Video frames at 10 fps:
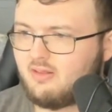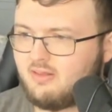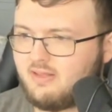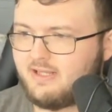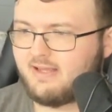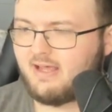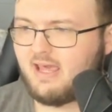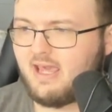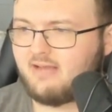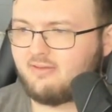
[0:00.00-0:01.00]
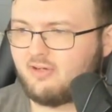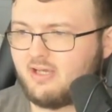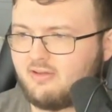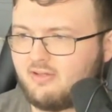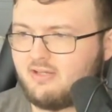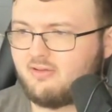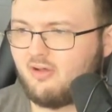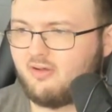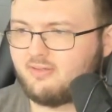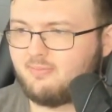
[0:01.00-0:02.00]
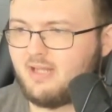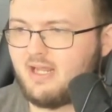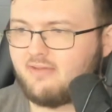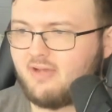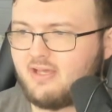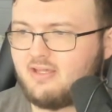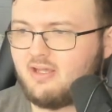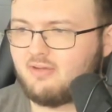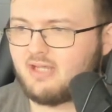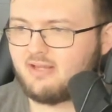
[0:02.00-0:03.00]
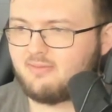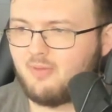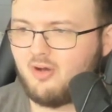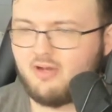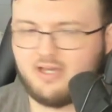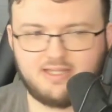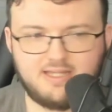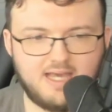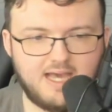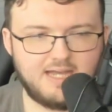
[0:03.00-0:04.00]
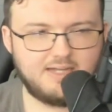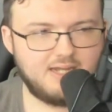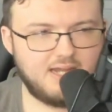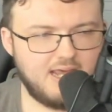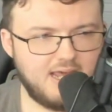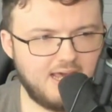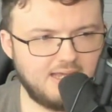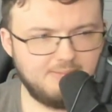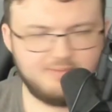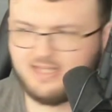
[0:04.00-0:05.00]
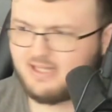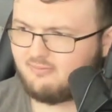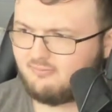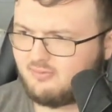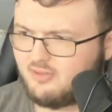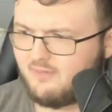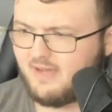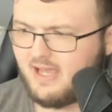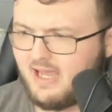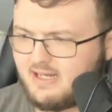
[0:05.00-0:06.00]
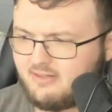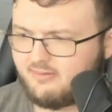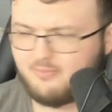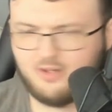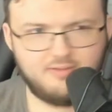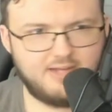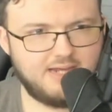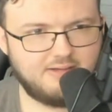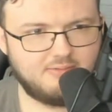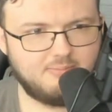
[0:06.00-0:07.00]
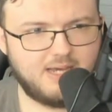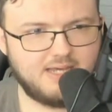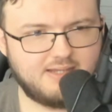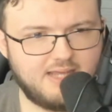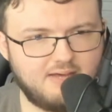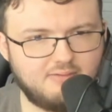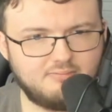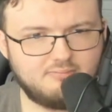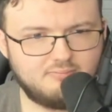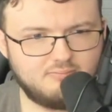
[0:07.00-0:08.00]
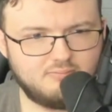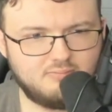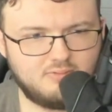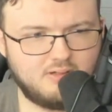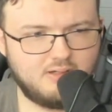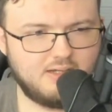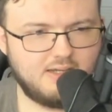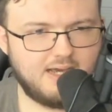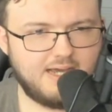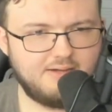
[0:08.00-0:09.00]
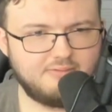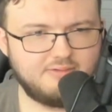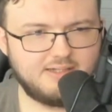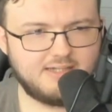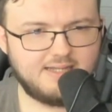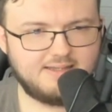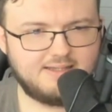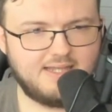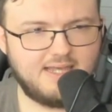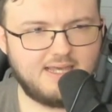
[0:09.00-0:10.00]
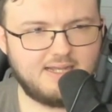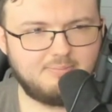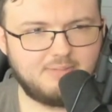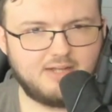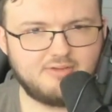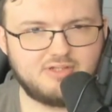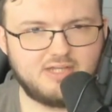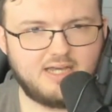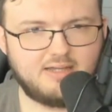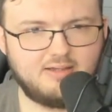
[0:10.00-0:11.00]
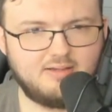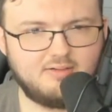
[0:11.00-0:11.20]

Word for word: These are eggs. Okay, so these are ultimate eggs right here. We got a small egg he had. And let me see. I don't know if I had any small eggs on my account. I don't think I did, but I'll check.